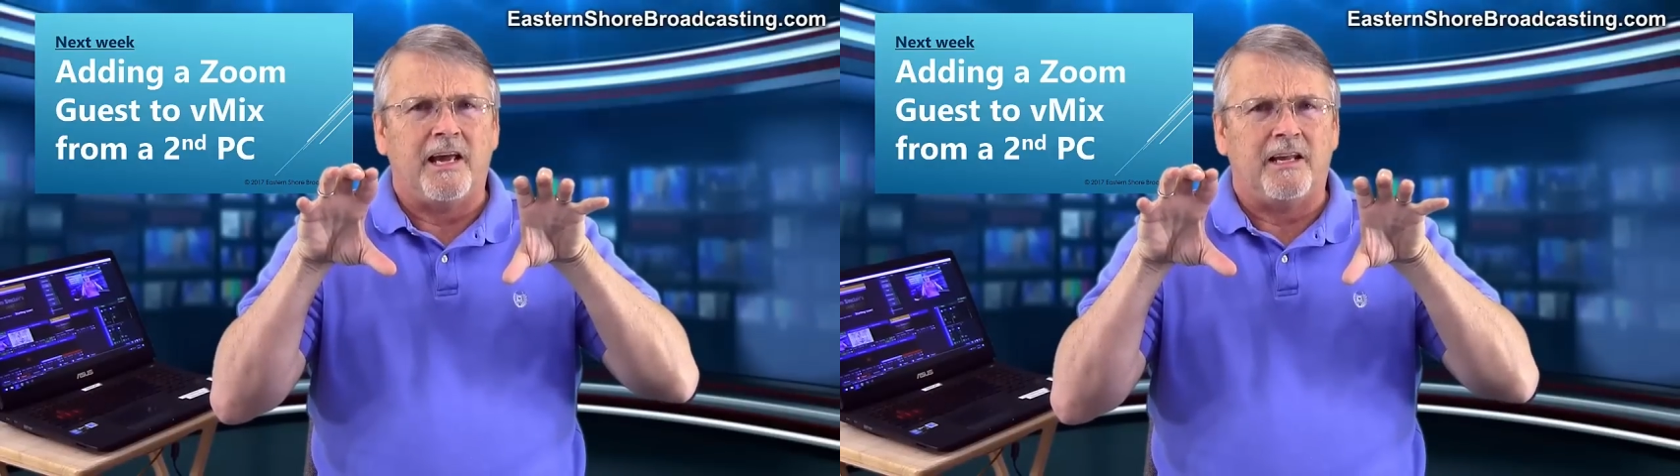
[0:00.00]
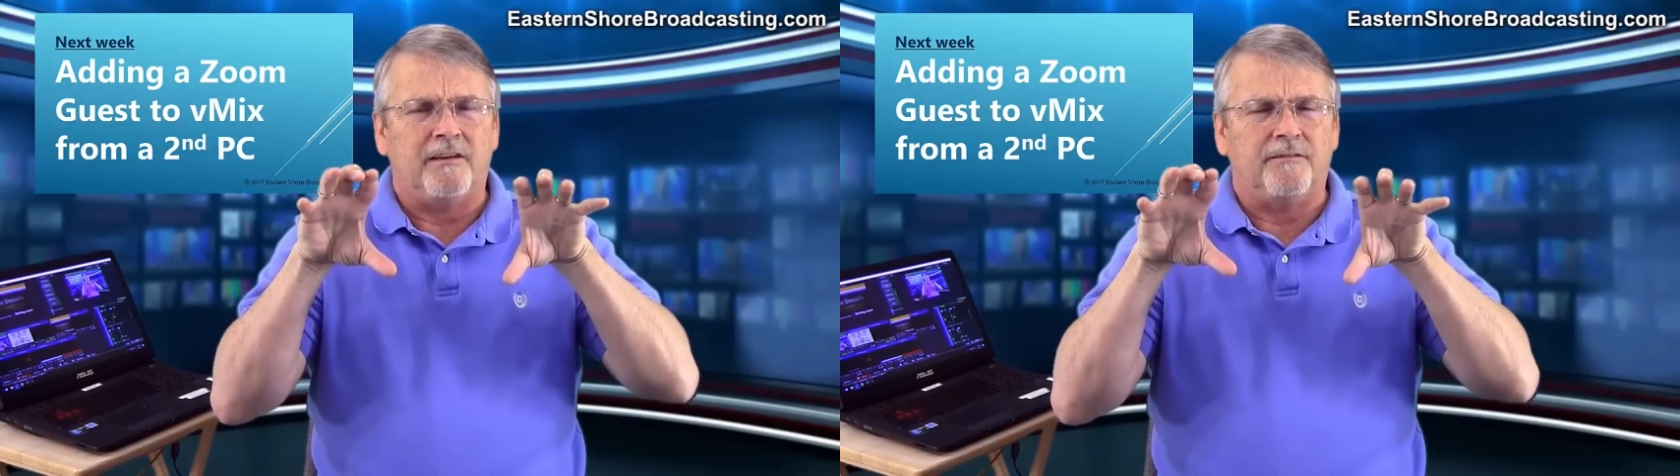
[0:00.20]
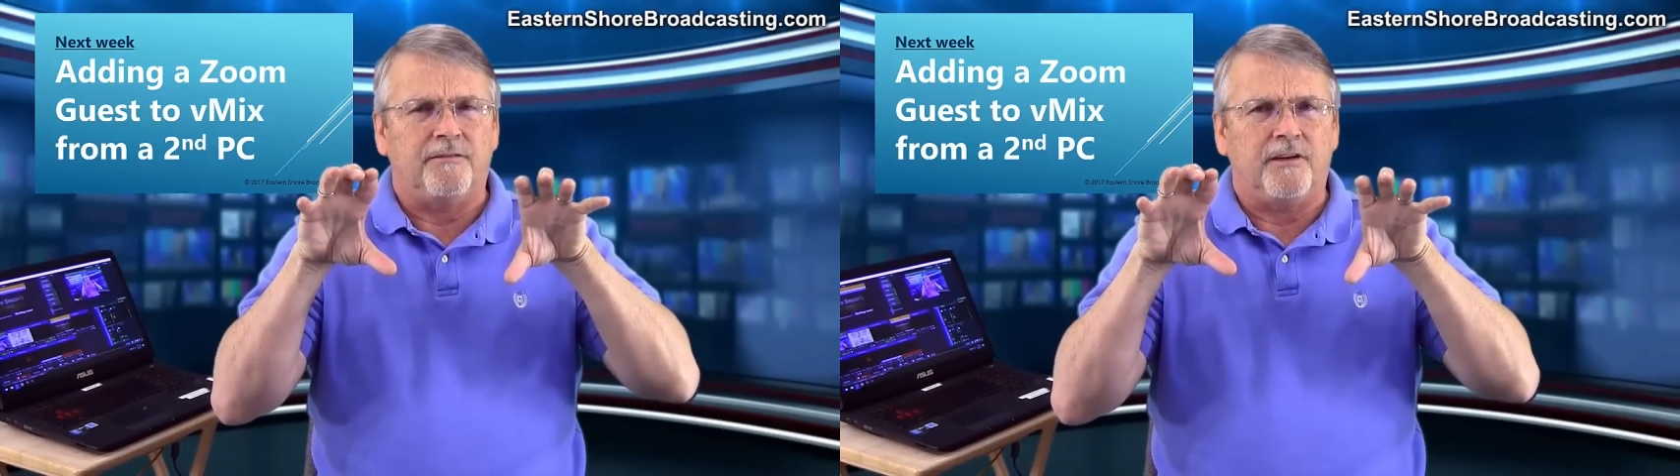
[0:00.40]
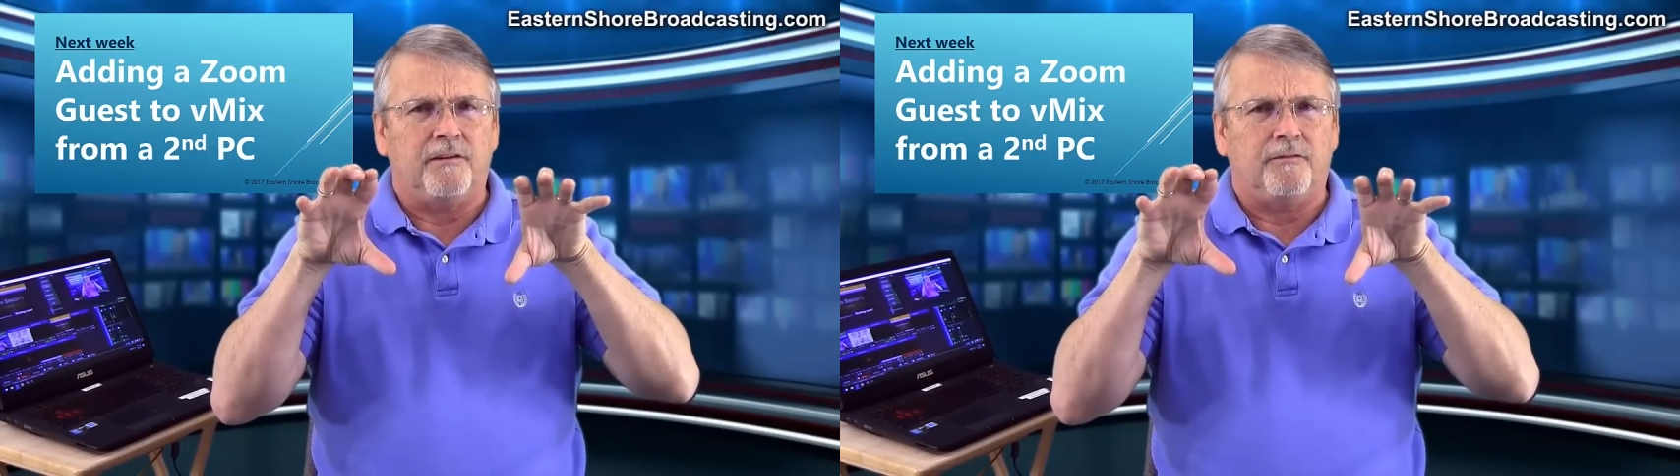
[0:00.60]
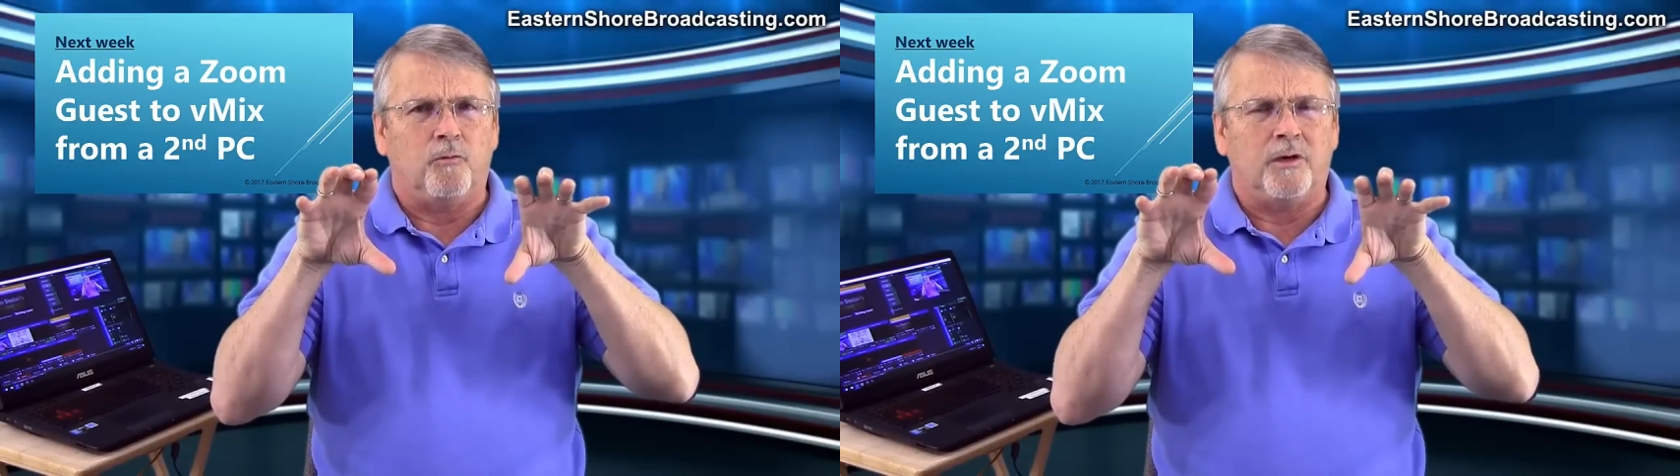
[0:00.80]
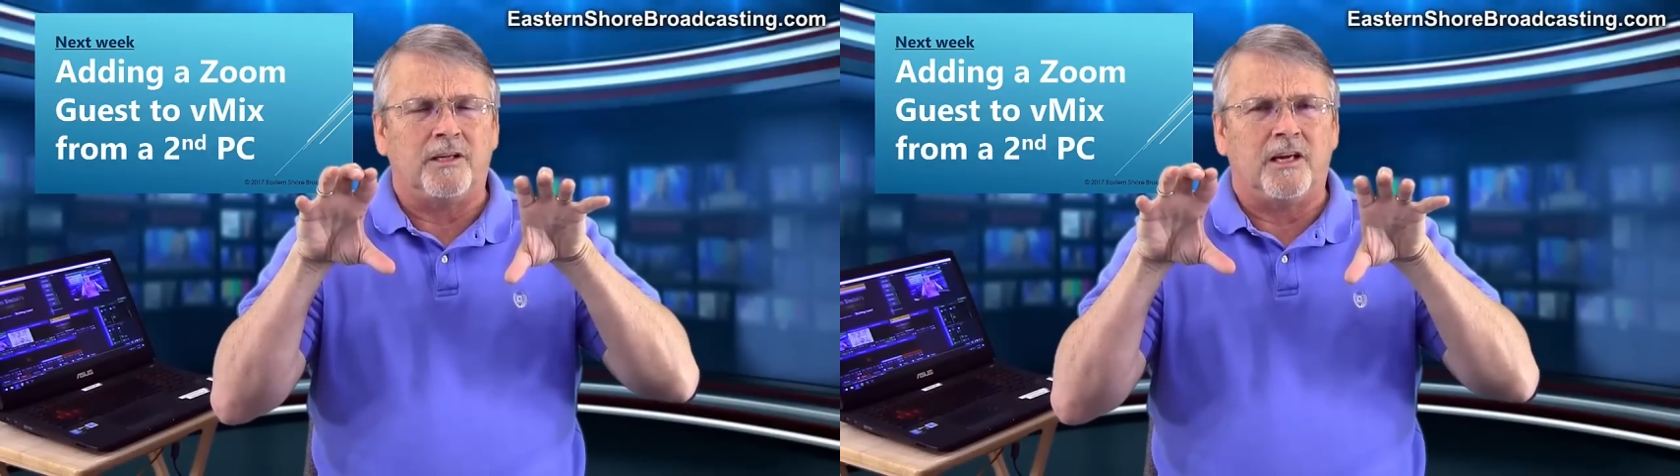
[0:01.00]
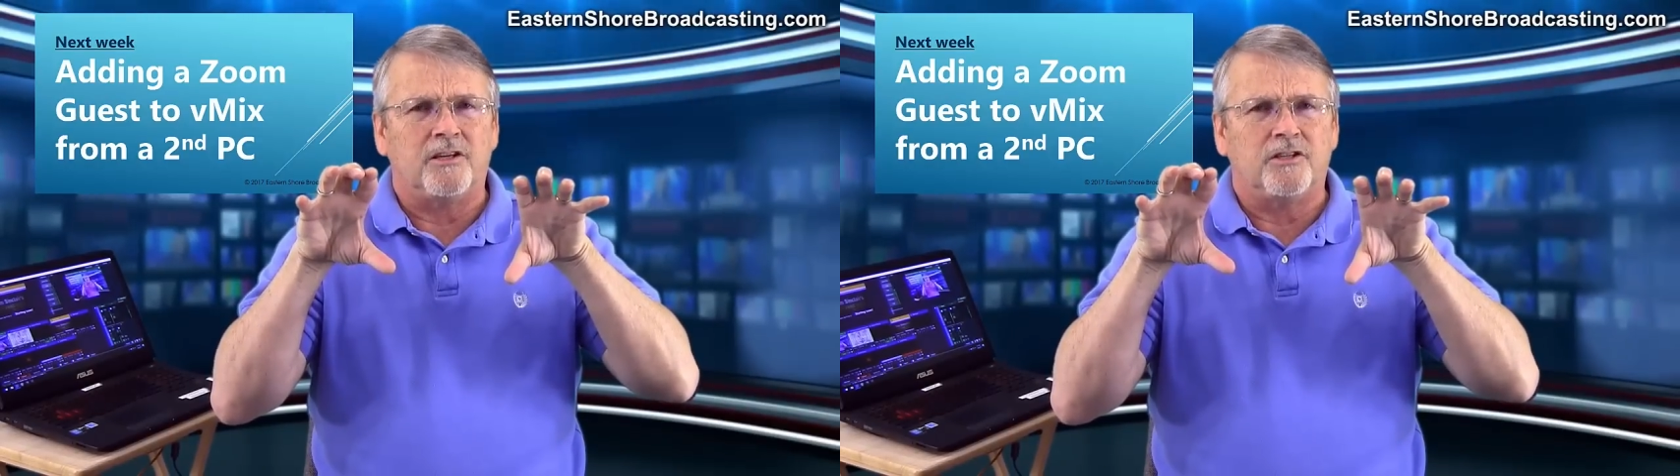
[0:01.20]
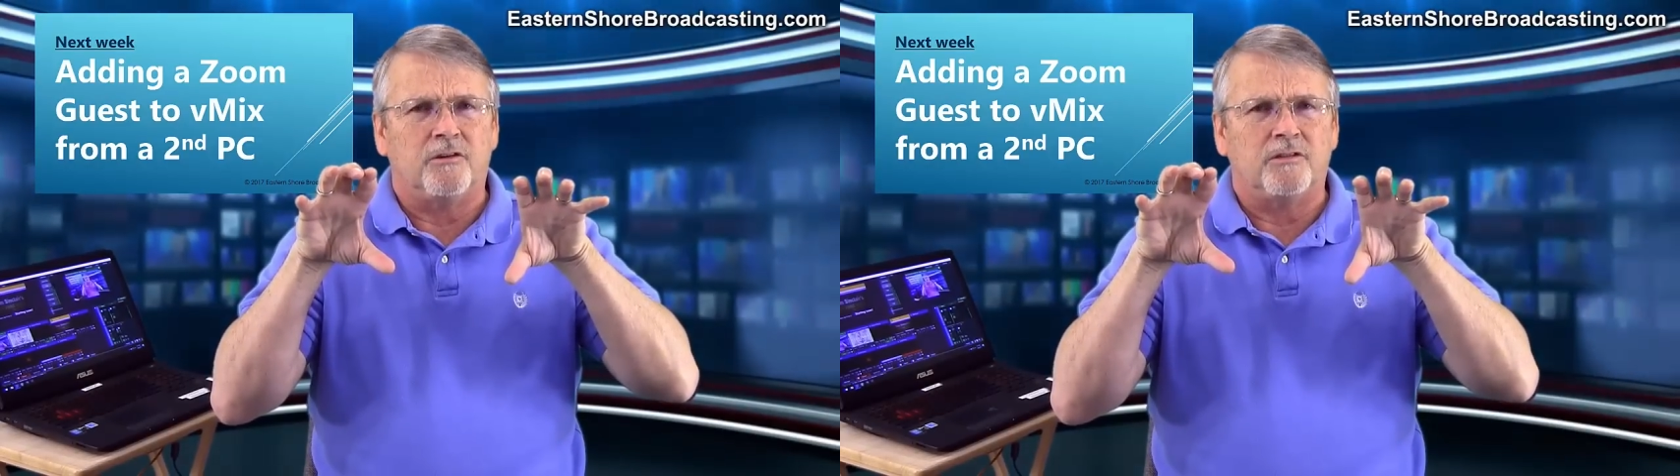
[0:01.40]
And if, if one
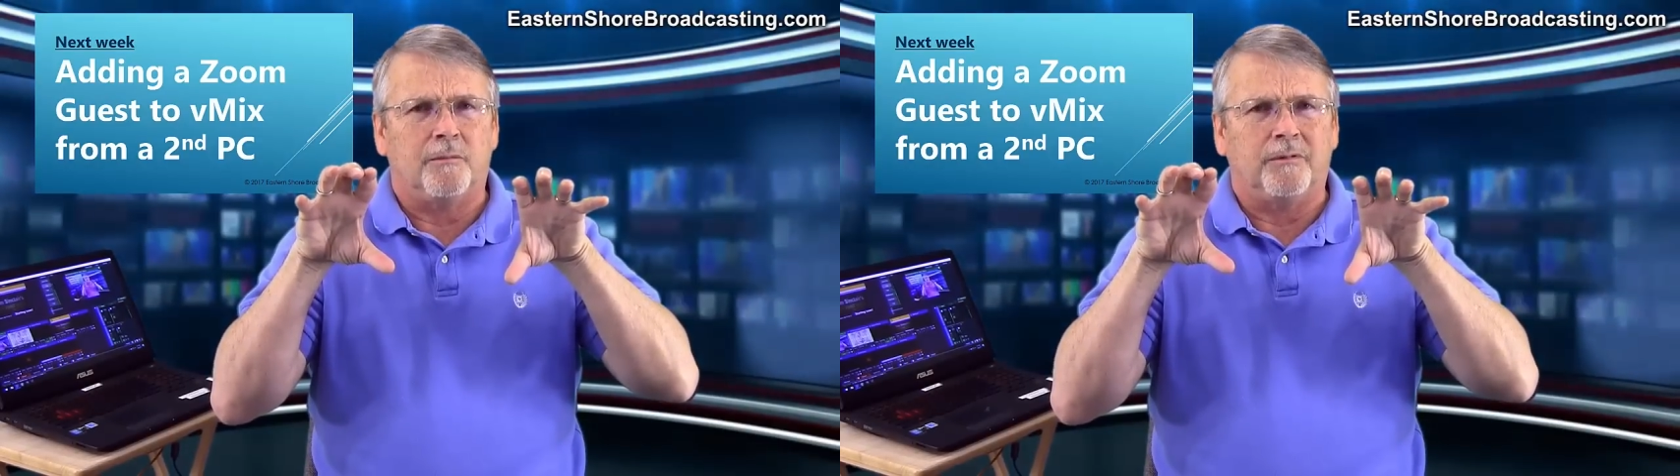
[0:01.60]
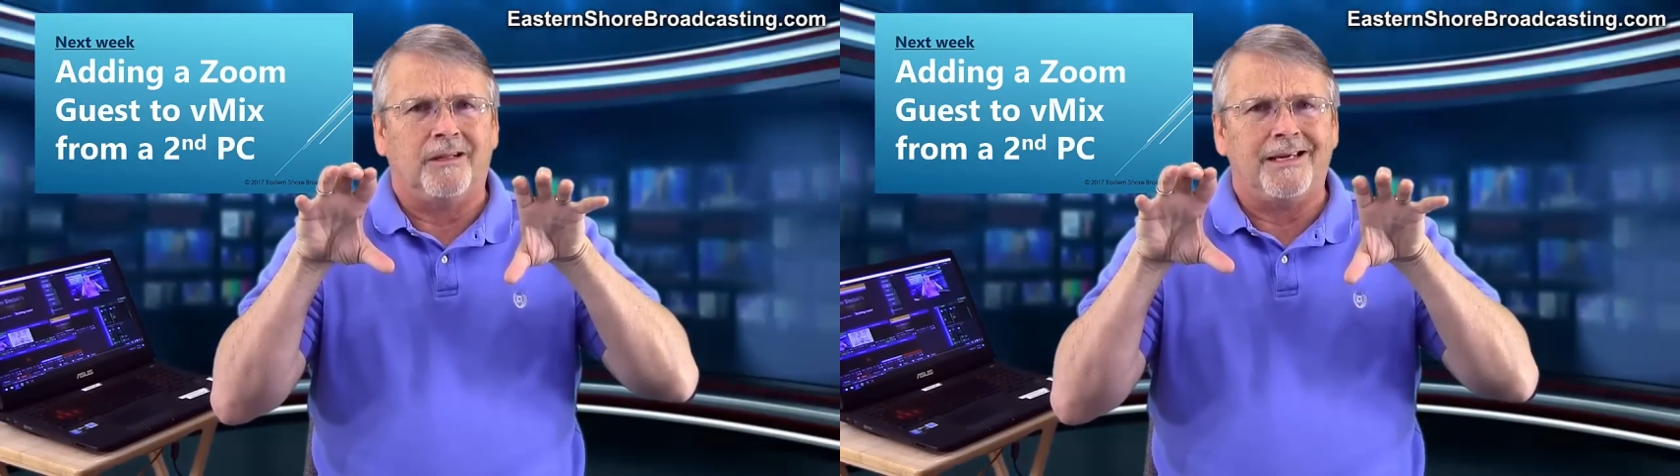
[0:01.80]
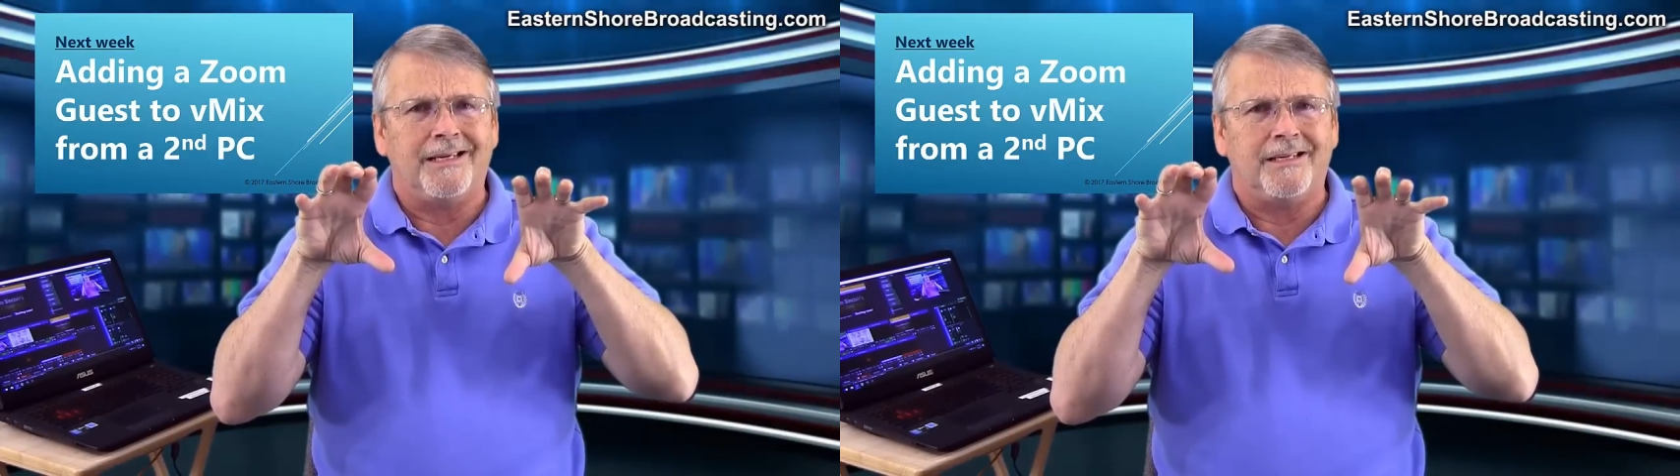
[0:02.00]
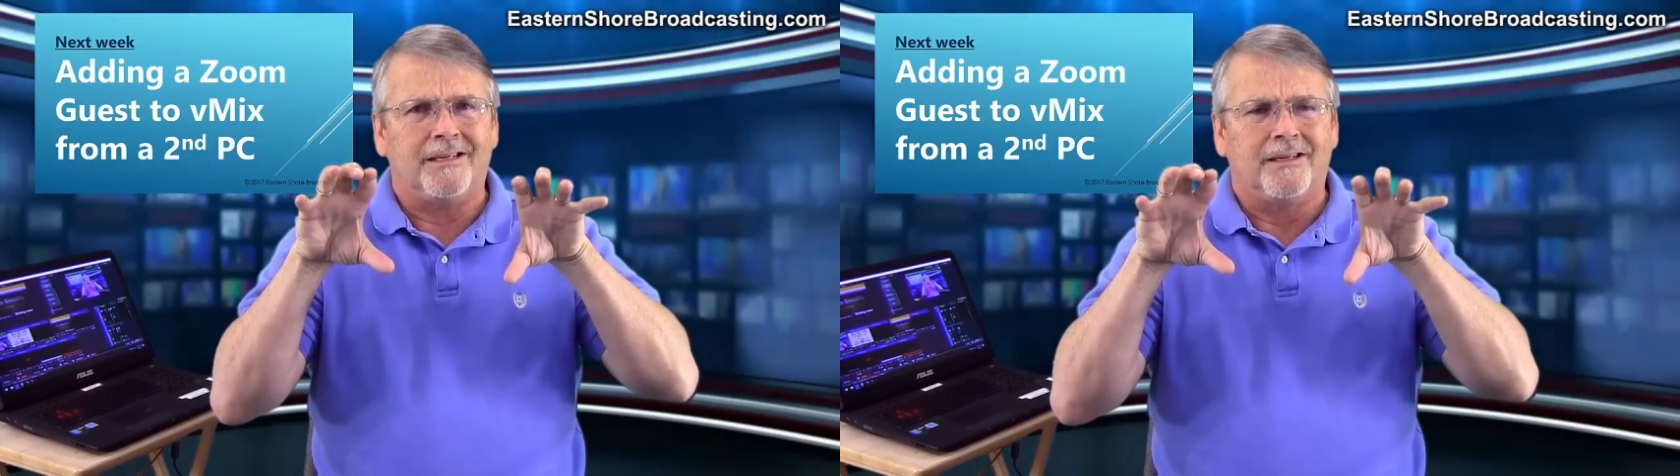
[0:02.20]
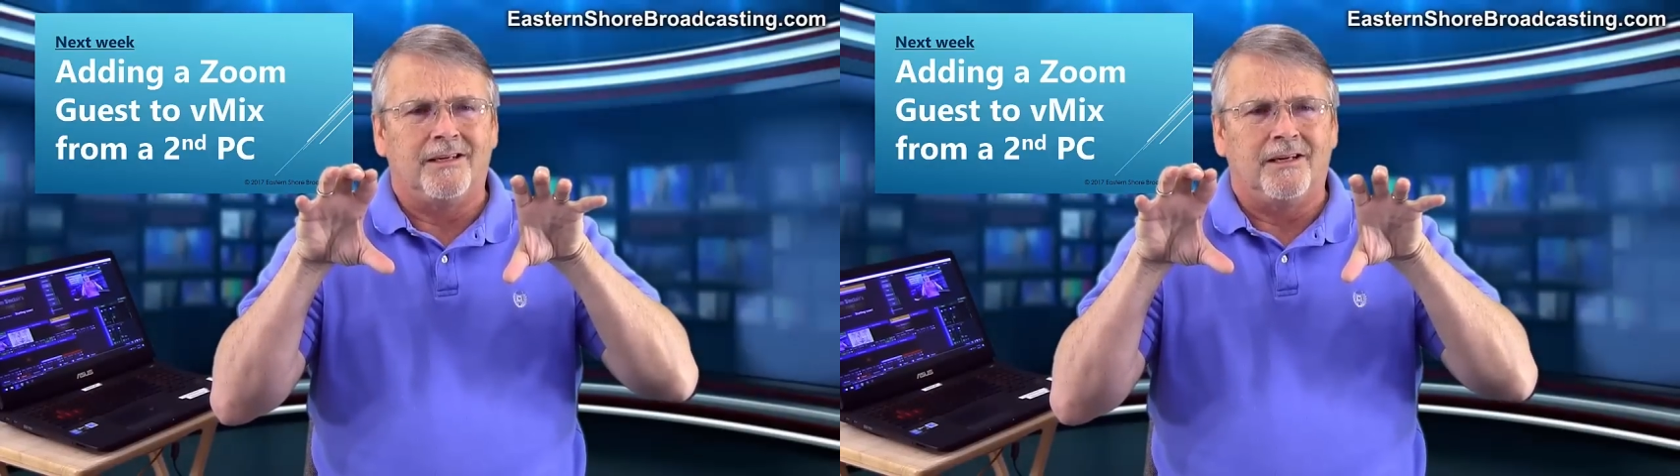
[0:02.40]
guest shows up late,